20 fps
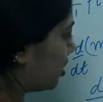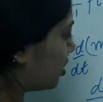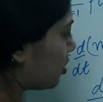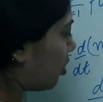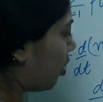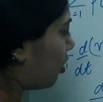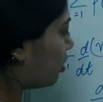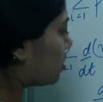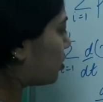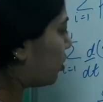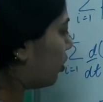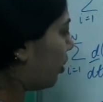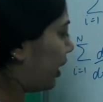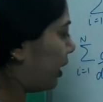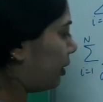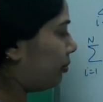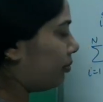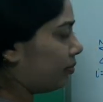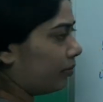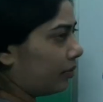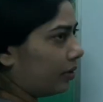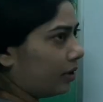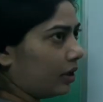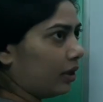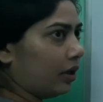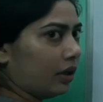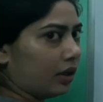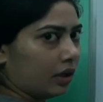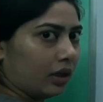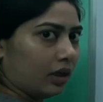also m.
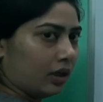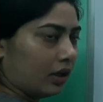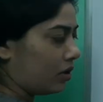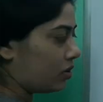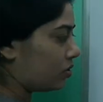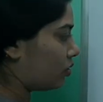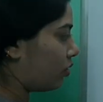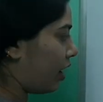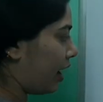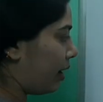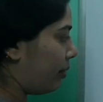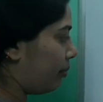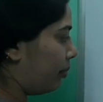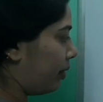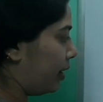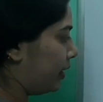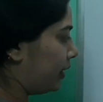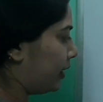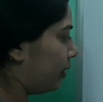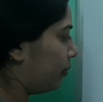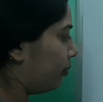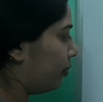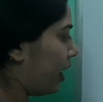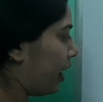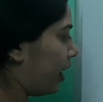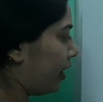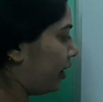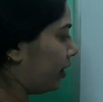So I multiply